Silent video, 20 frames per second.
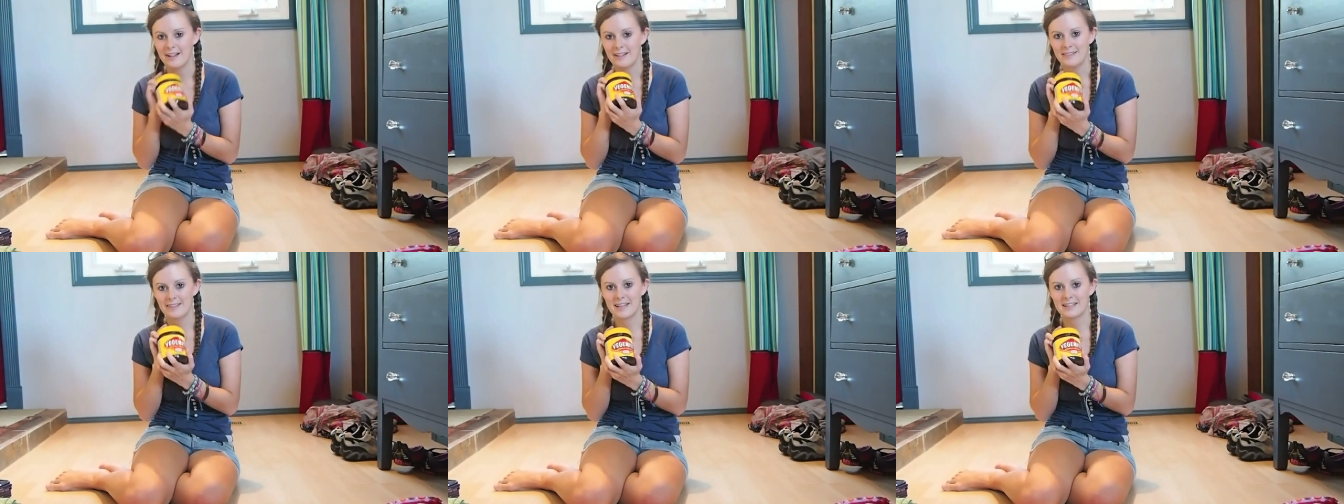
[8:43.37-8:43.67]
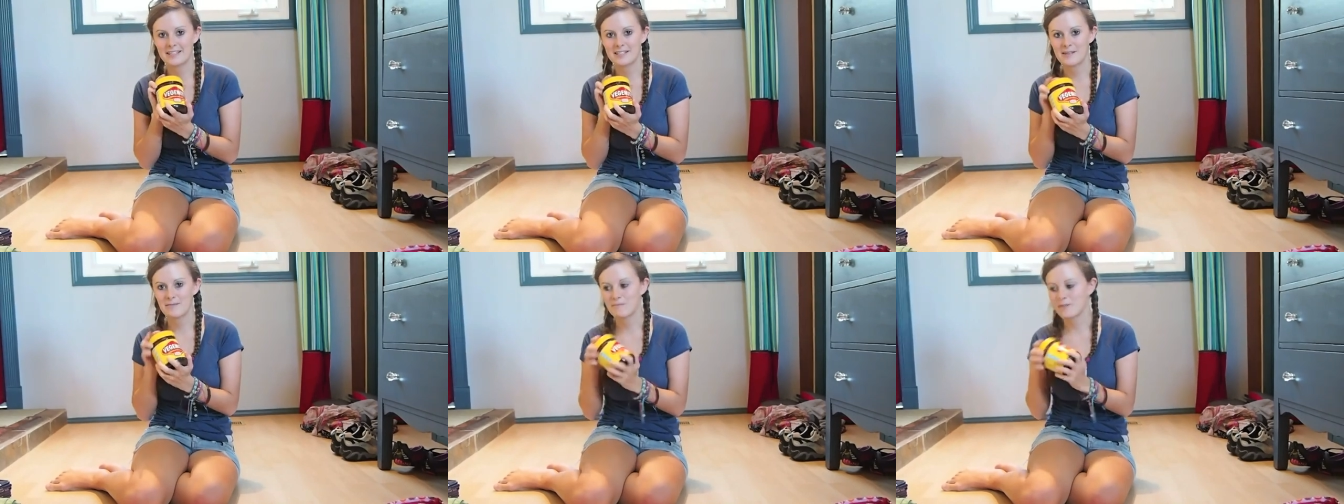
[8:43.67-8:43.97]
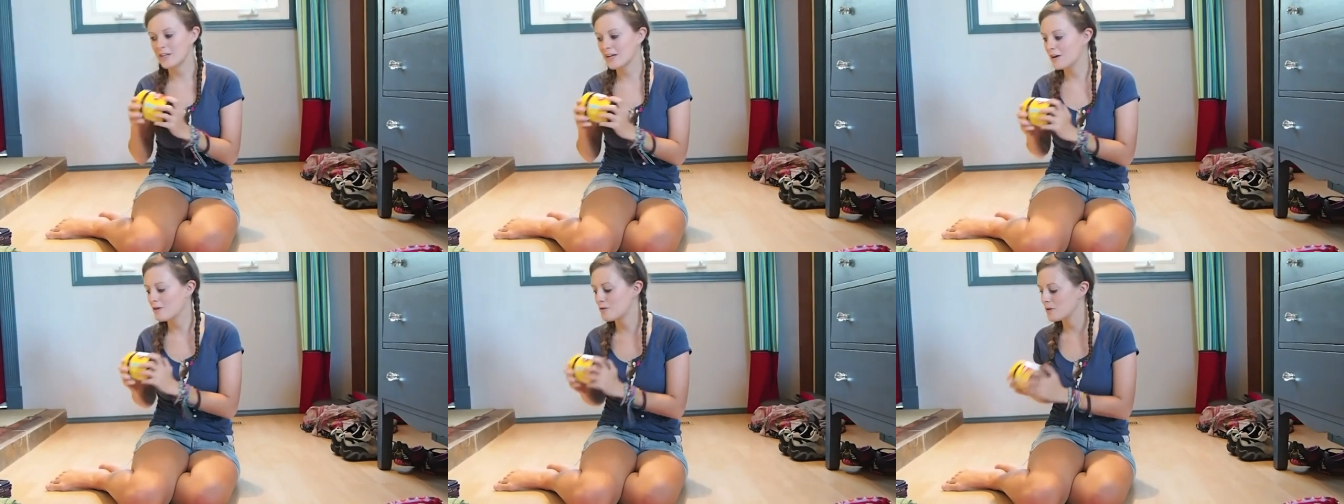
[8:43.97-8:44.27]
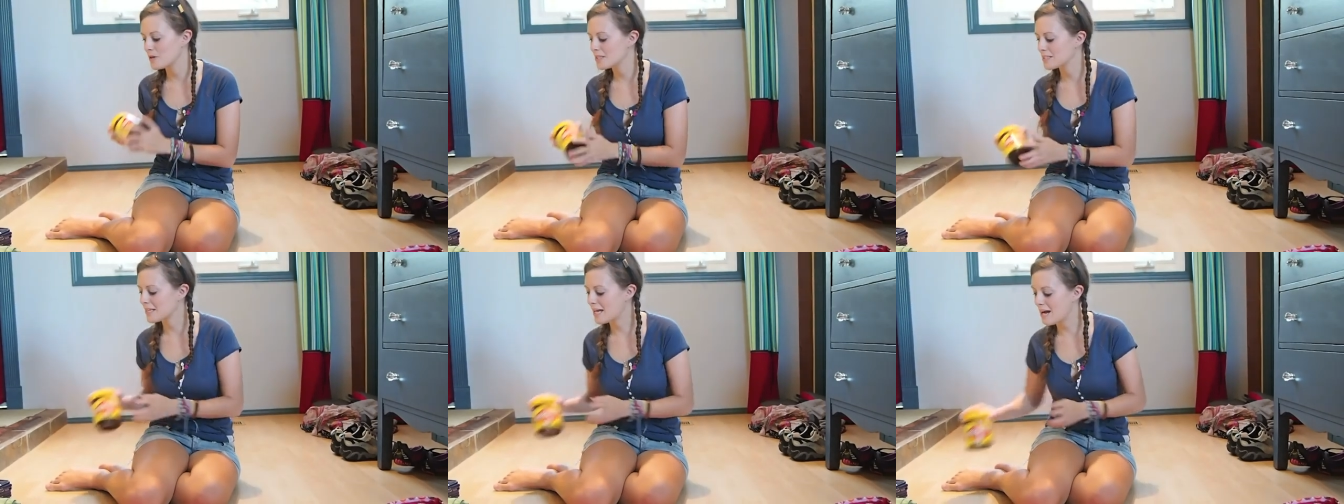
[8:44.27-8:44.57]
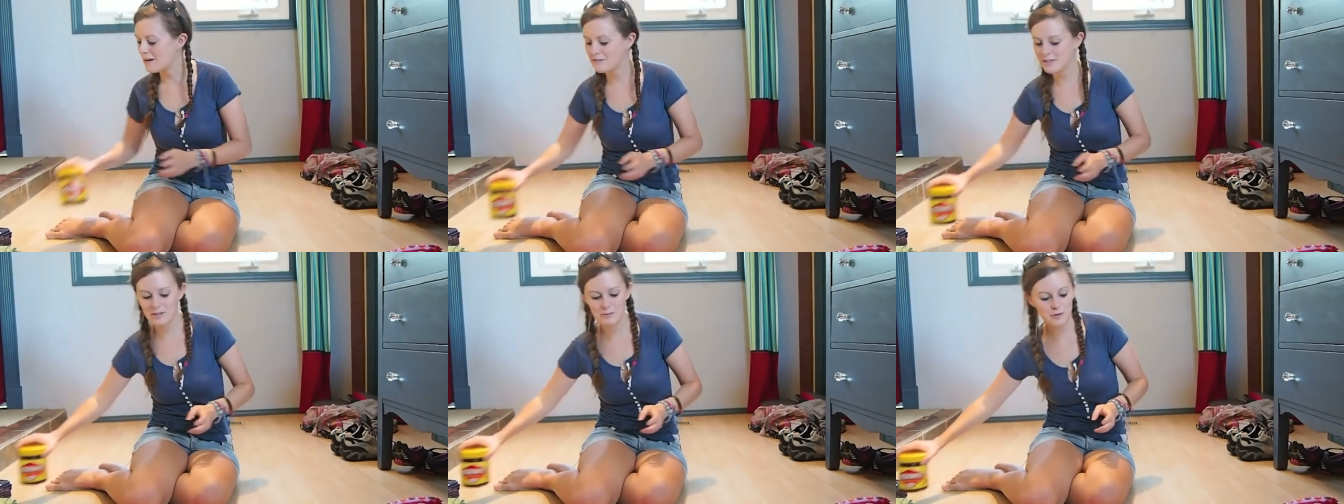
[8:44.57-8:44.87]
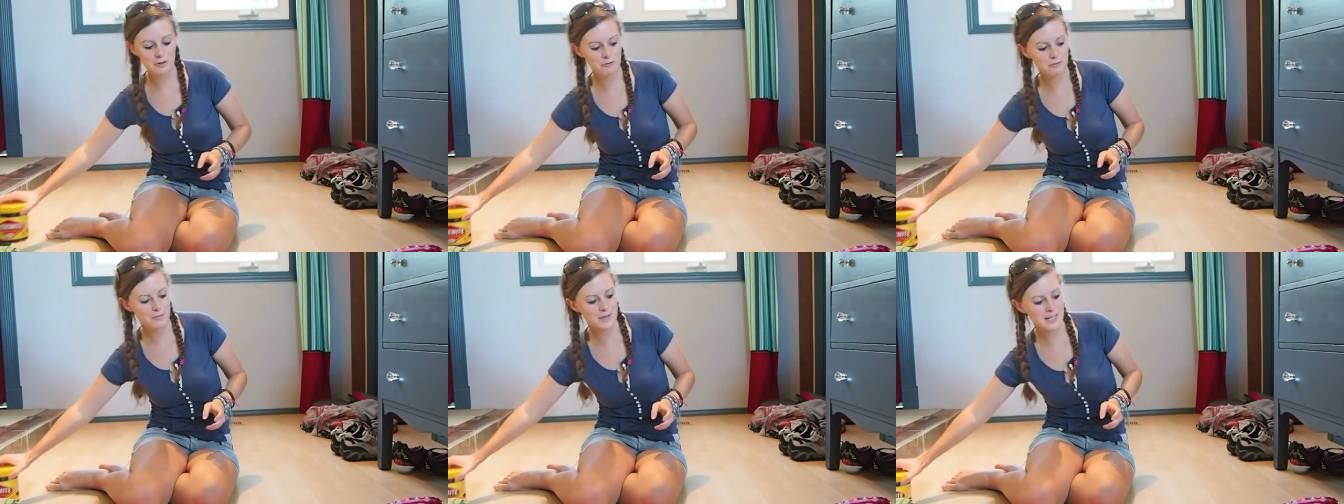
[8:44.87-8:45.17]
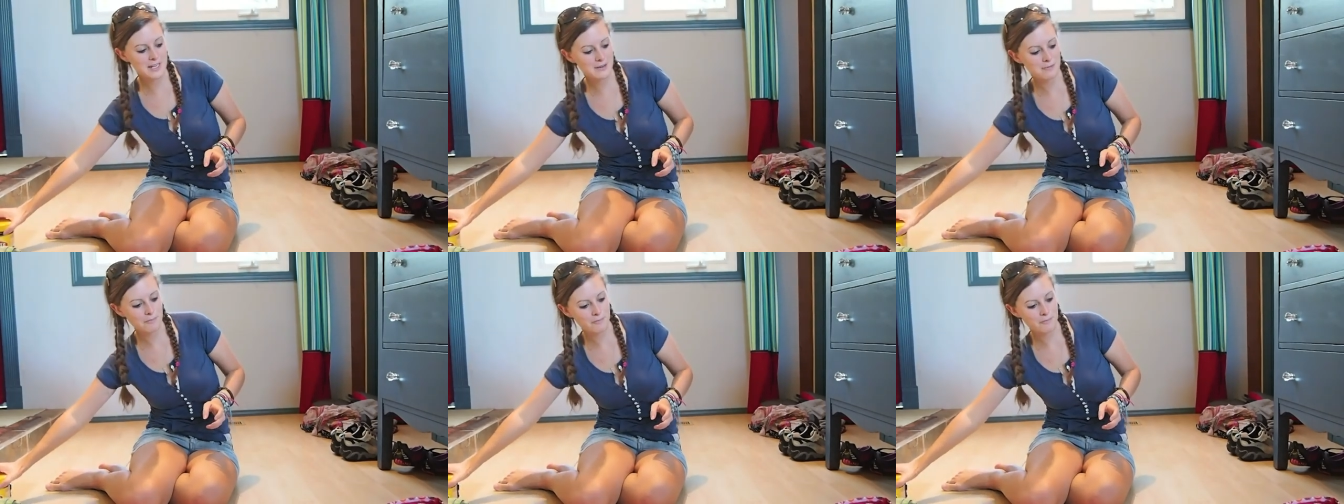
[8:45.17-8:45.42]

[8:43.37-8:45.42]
that's something I always carry with me.